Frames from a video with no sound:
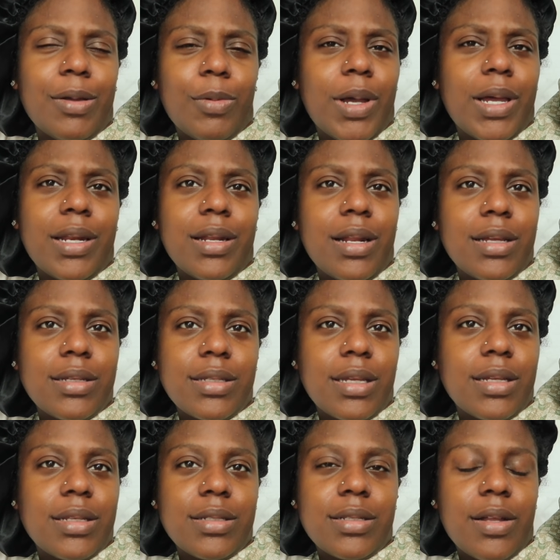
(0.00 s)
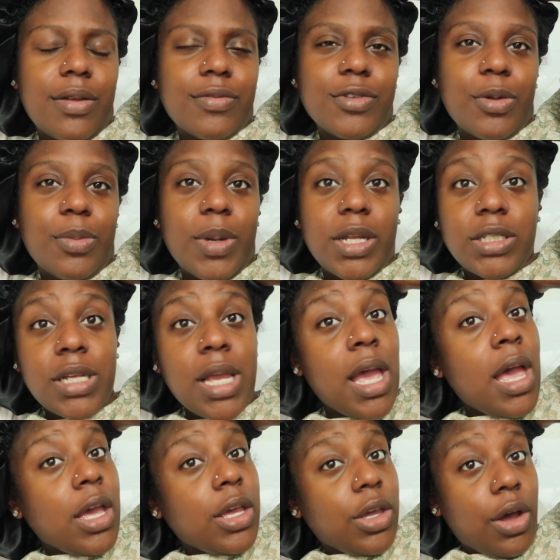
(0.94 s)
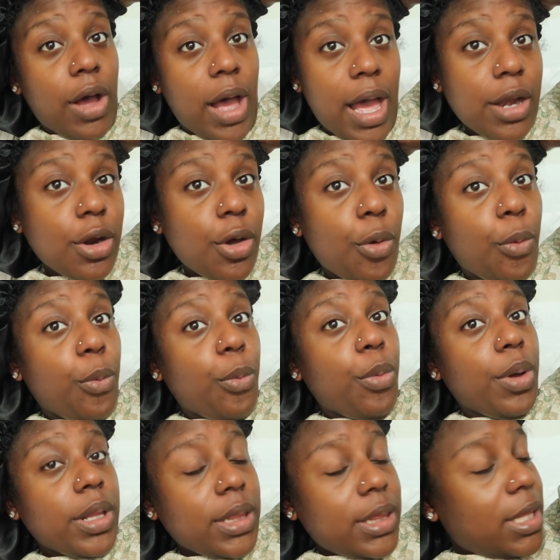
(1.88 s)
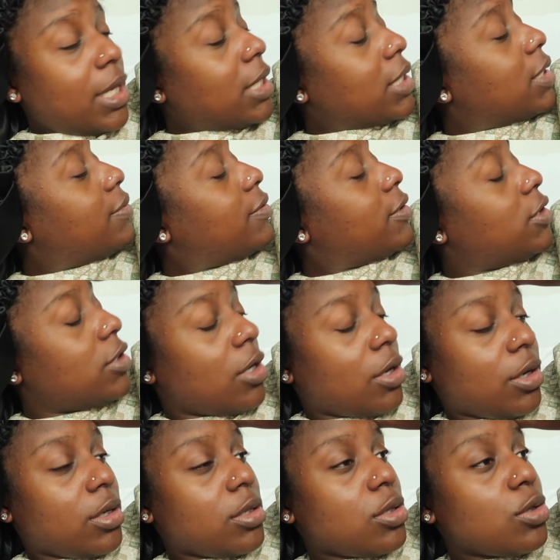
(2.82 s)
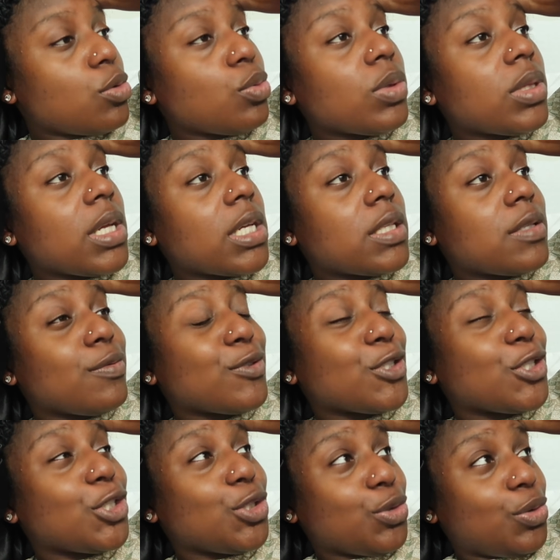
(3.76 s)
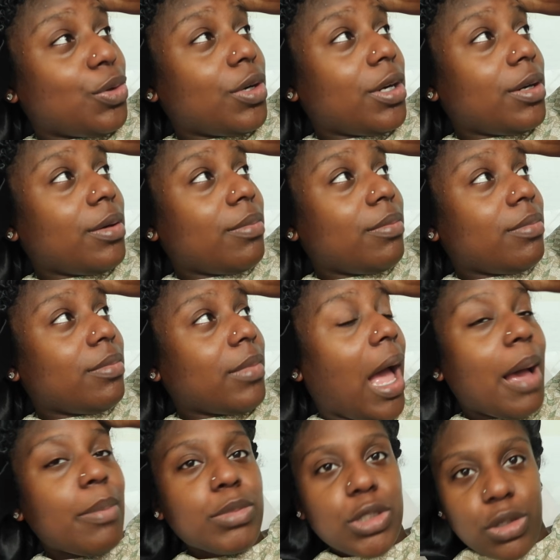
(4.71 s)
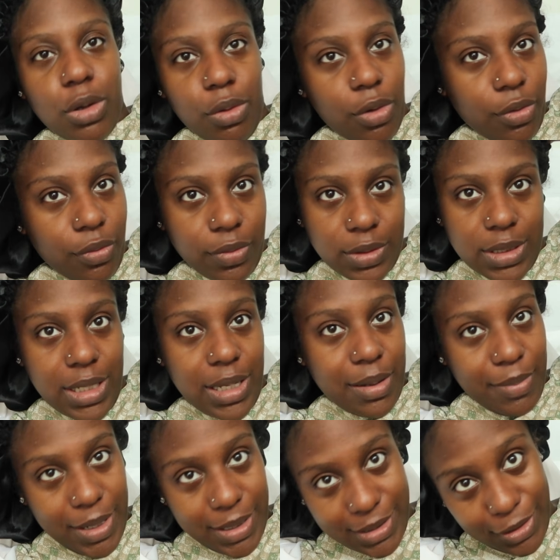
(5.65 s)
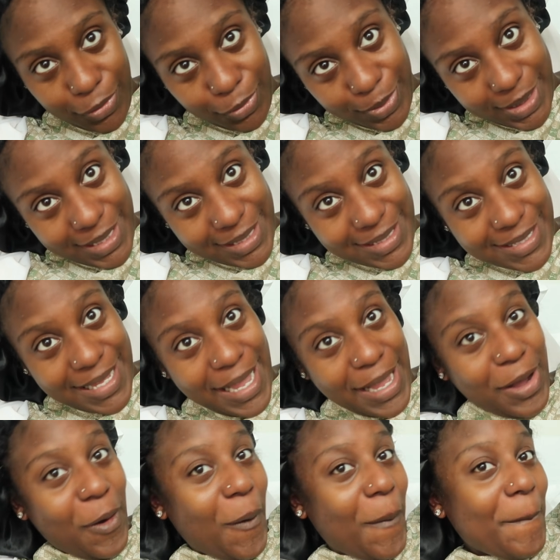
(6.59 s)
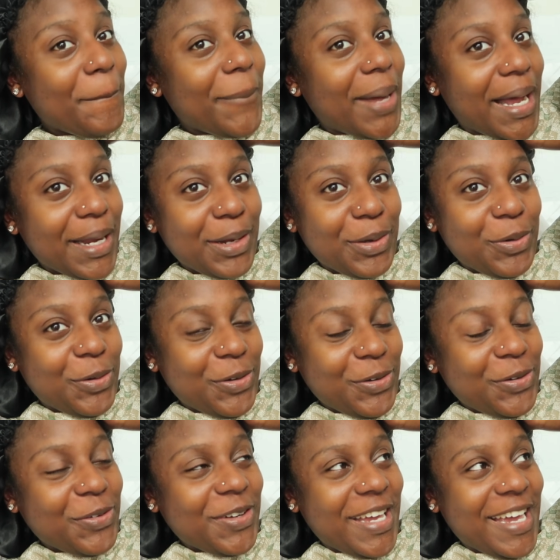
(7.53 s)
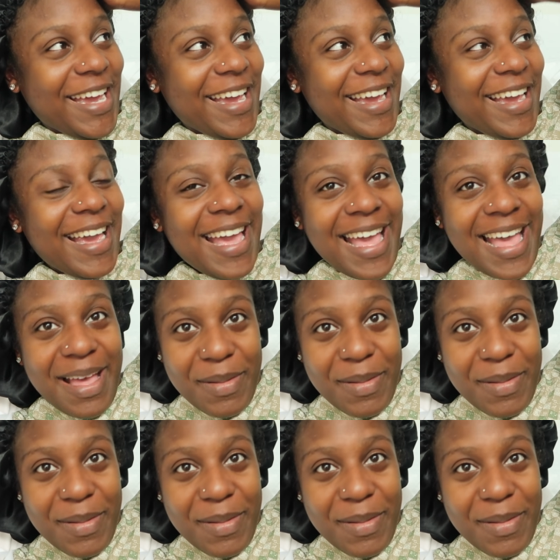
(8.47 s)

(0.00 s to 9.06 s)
Why did I say and stuff so much? Yo, I know one thing's for certain, two things for sure. I'm so overseeing myself with this dang on bonnet on, okay?